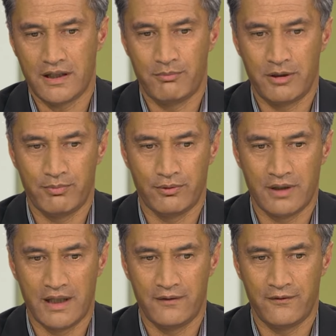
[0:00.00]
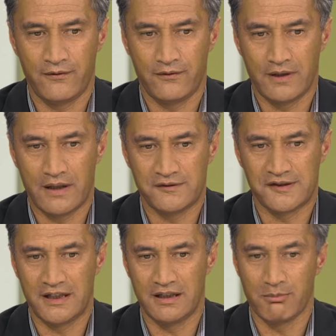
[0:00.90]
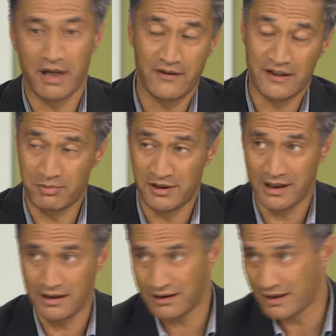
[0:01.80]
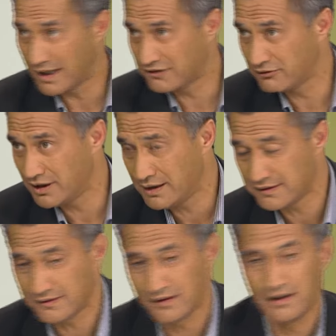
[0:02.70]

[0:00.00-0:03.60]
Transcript: people have seen the mahi that's been done in the last 3 years